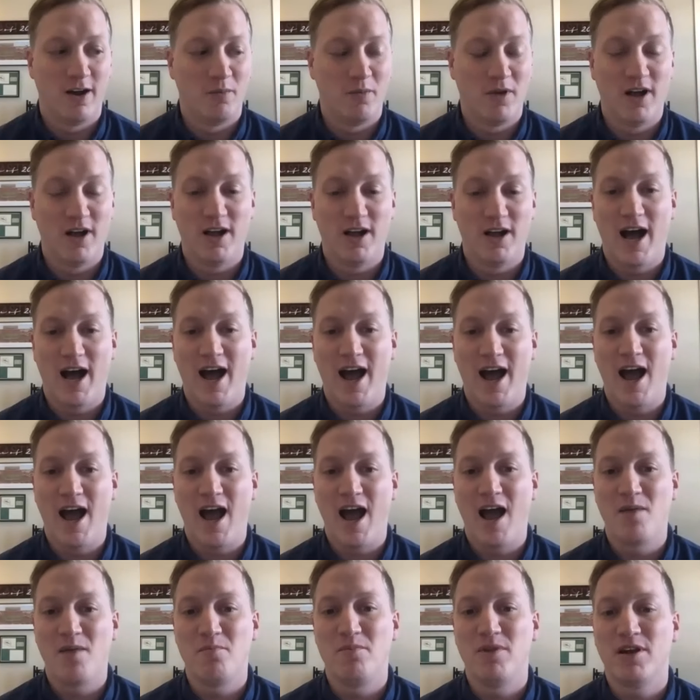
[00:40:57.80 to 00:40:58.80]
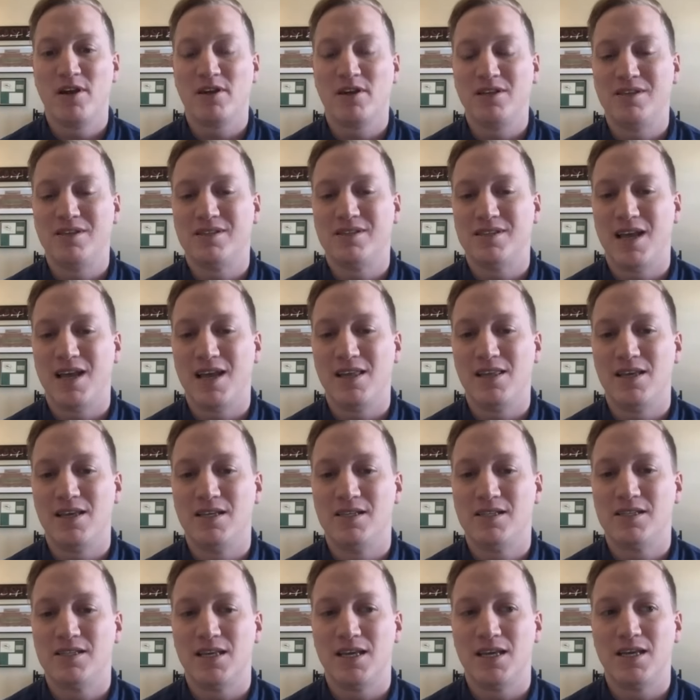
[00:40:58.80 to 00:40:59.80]
Um, uh, I, I, merely say
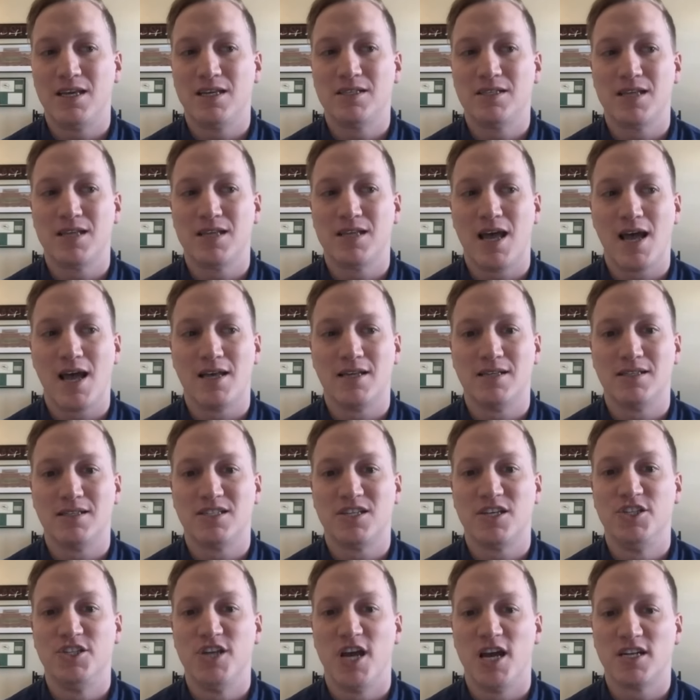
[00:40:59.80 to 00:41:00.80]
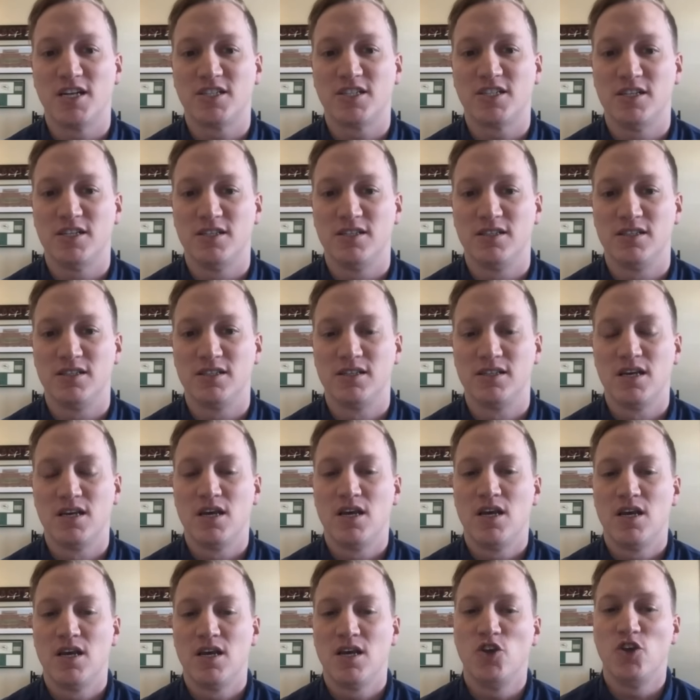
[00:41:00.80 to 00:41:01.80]
these things as
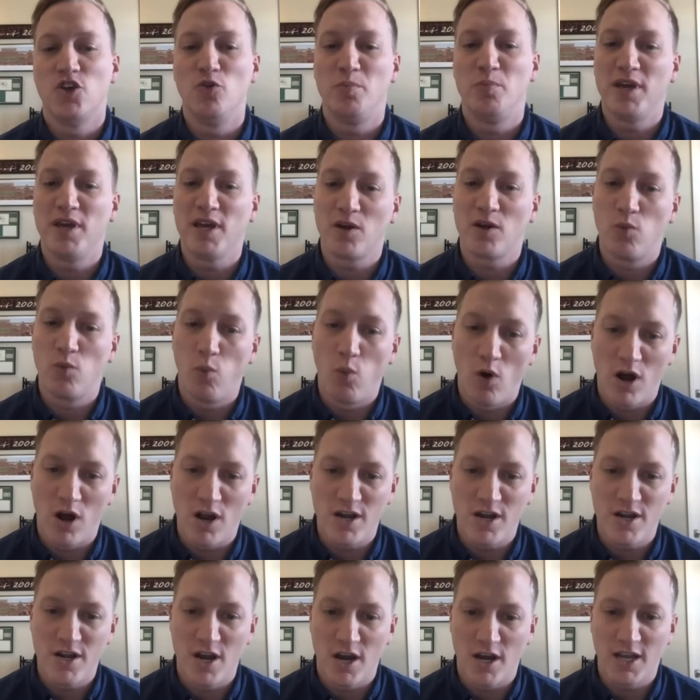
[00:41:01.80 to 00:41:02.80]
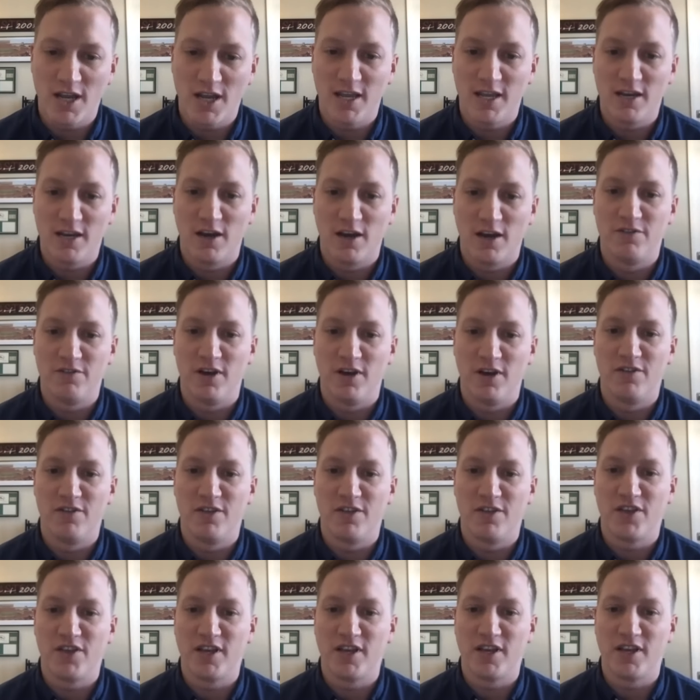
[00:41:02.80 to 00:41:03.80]
suggestions. You pick one nugget of the,
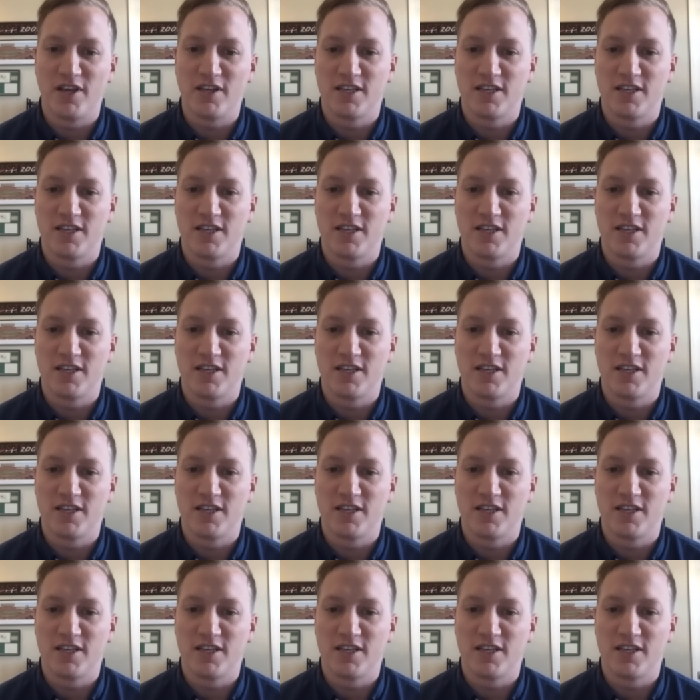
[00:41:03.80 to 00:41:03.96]
of the